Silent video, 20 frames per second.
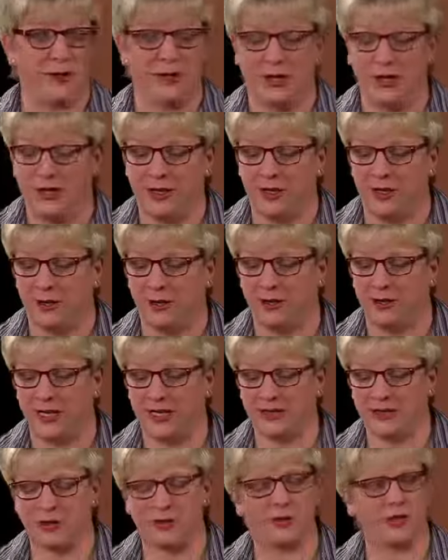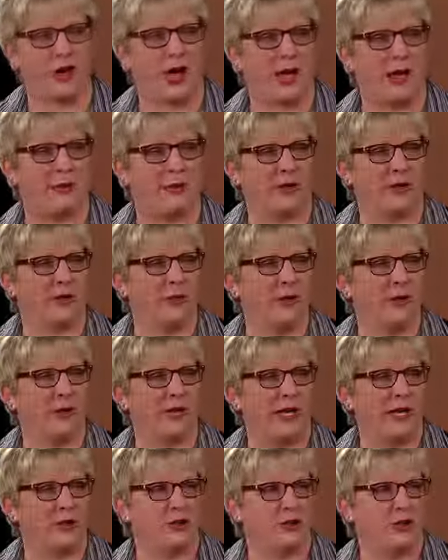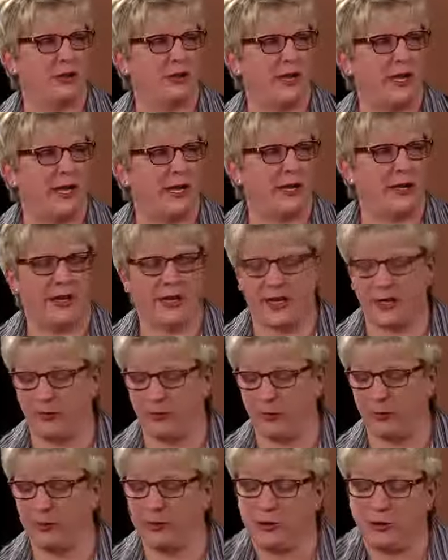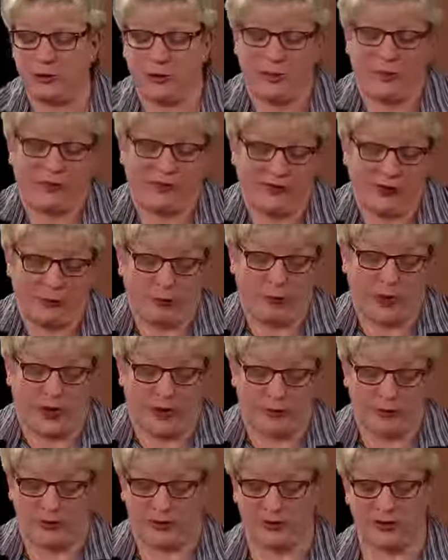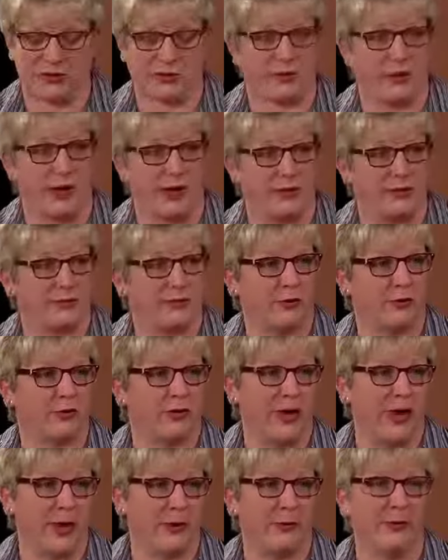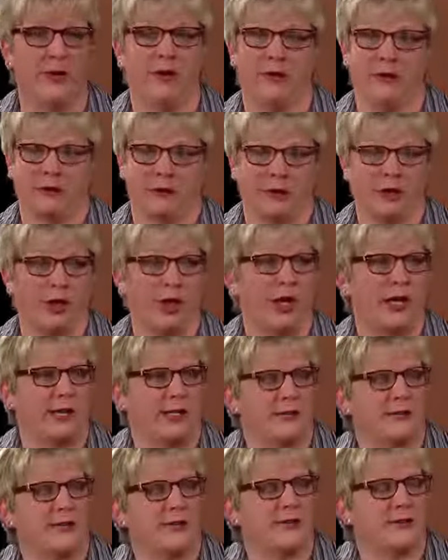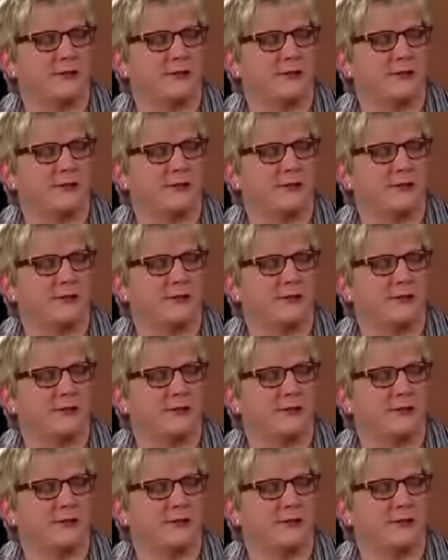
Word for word: Mm -hmm. You know, that's our job, the communication, mm -hmm. and uh, but we do it in a fun way, which is great for them, for the audiences.